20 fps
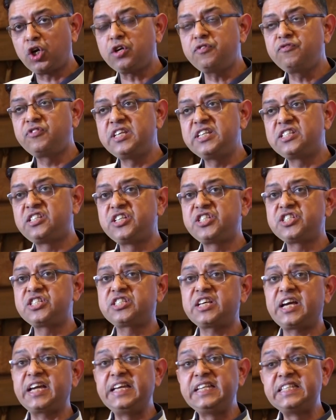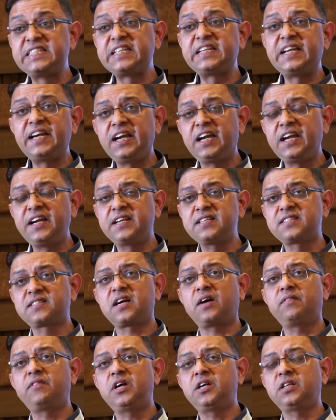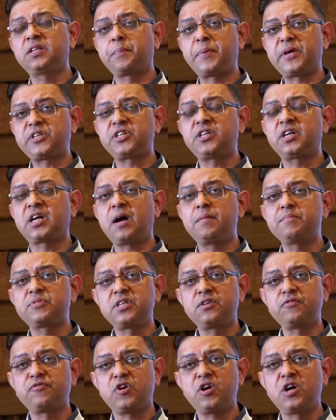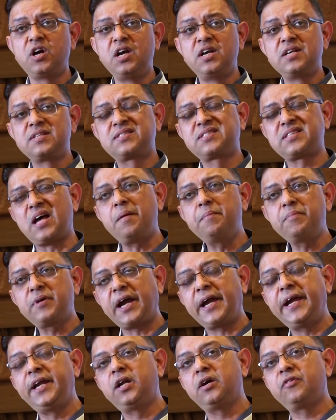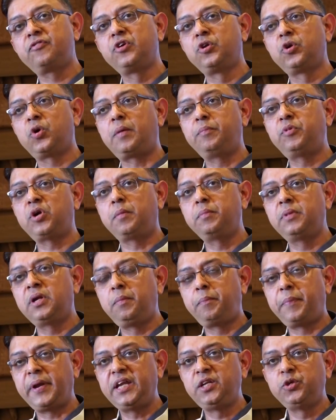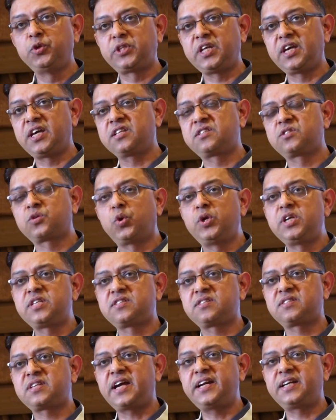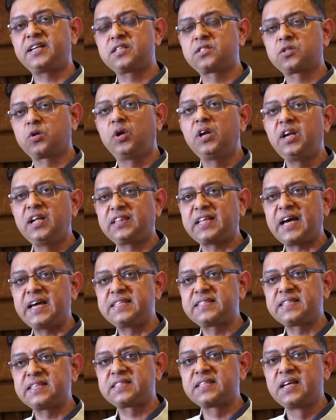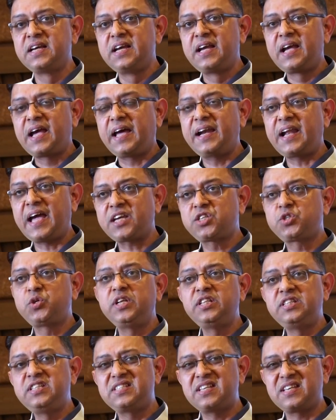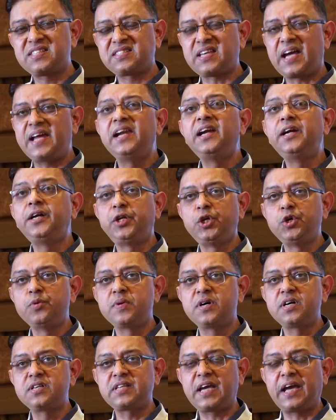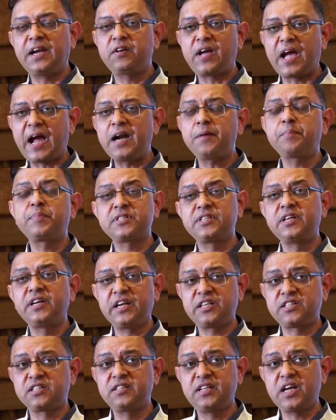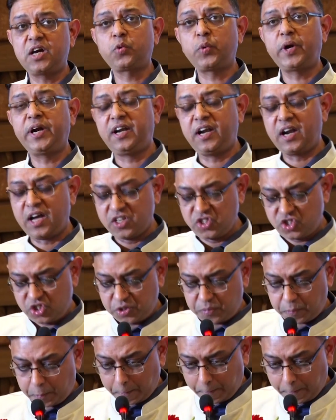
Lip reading: of these lesions are incidentally discovered. The patient comes in for some kind of abdominal pain. You think it's cholecystitis, cholelithiasis, and actually these are silent tumors, and at presentation they are quite large.